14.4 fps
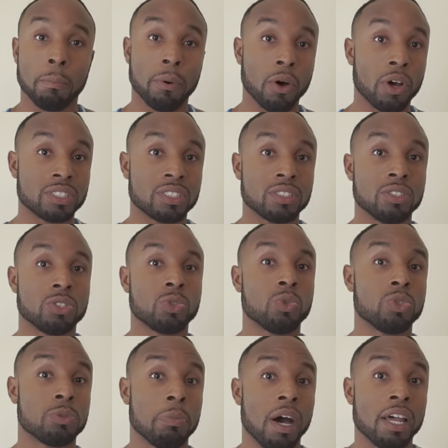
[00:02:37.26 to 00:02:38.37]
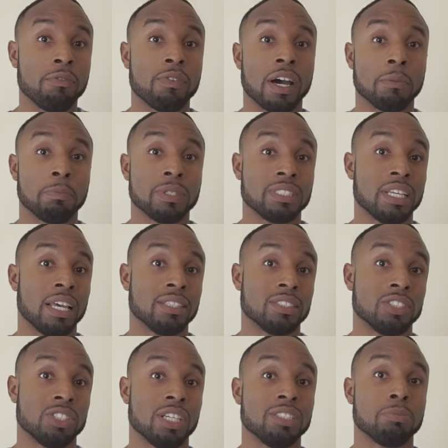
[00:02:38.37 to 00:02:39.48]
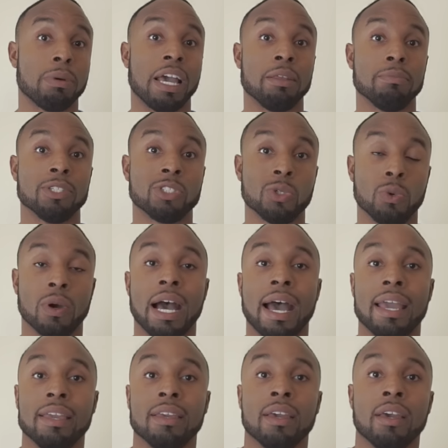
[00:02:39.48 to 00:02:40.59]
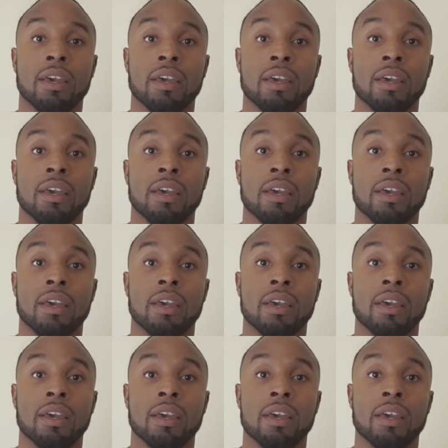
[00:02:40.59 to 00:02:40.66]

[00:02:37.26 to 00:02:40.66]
Persons whose body fat percentages might be too high.